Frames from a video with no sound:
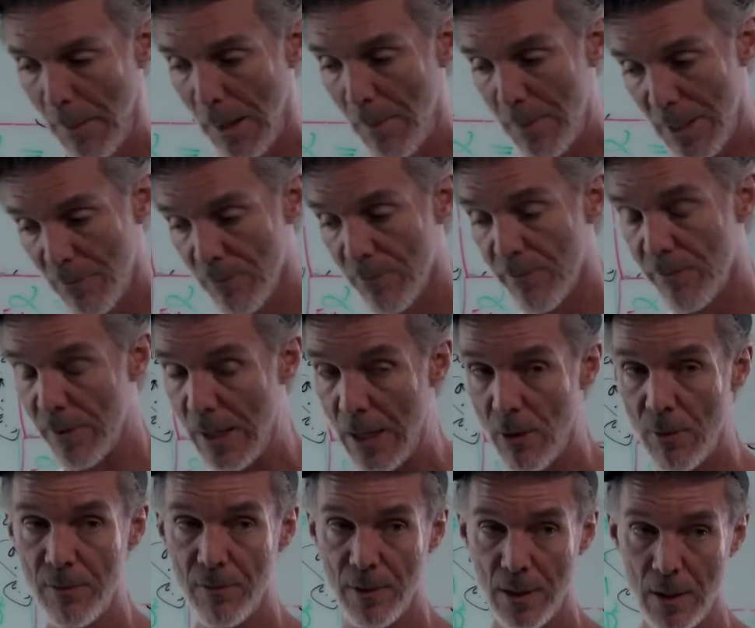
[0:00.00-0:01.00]
I mean,
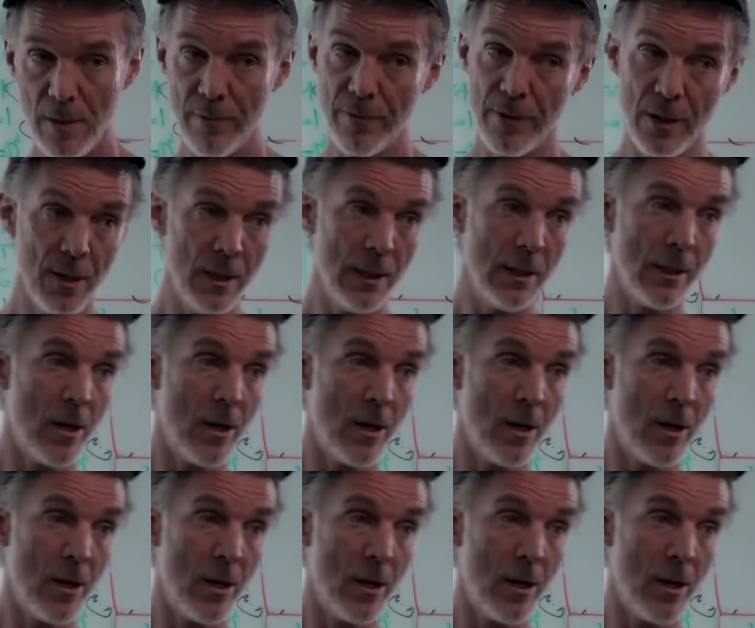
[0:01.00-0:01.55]
very, very, very